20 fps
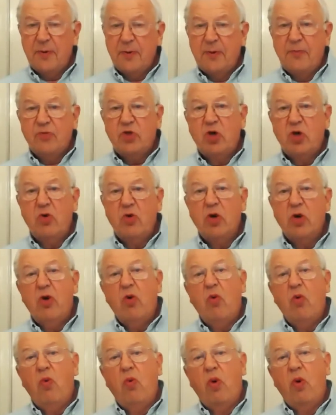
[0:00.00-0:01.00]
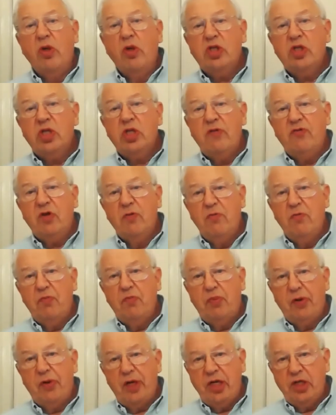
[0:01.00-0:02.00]
So once they've
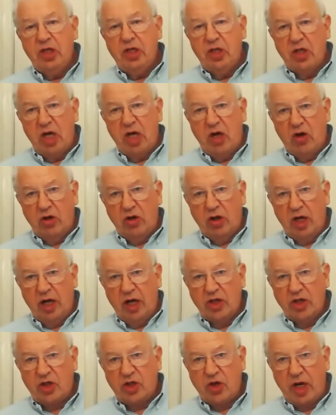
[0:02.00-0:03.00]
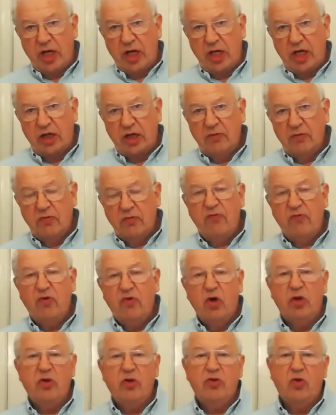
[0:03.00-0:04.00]
completed that online training, we've
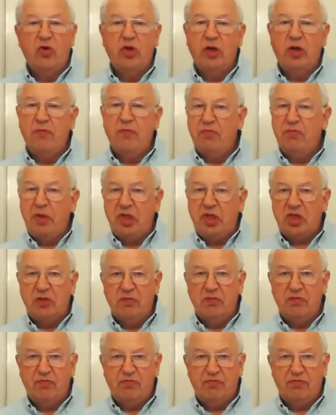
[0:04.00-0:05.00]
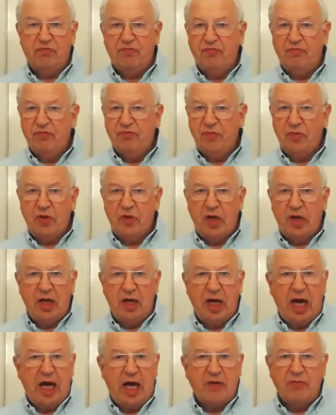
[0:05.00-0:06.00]
got all the bits of
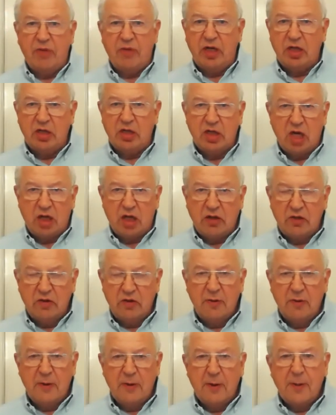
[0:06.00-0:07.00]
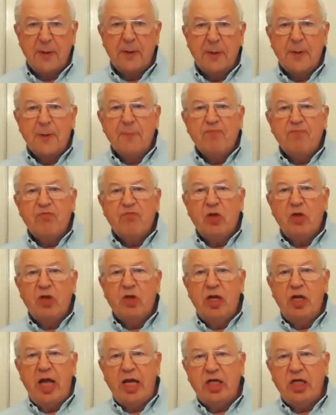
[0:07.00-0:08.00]
admin done. The
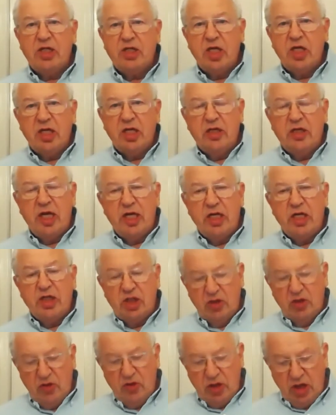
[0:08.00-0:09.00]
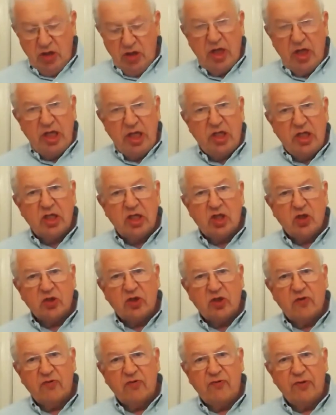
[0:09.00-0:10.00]
next thing then is you need to
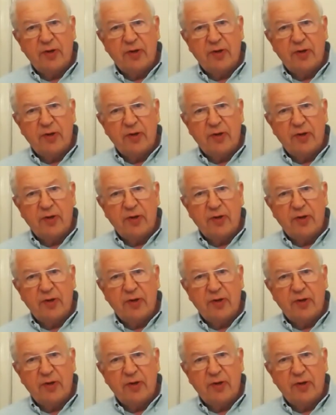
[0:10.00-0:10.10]
sort of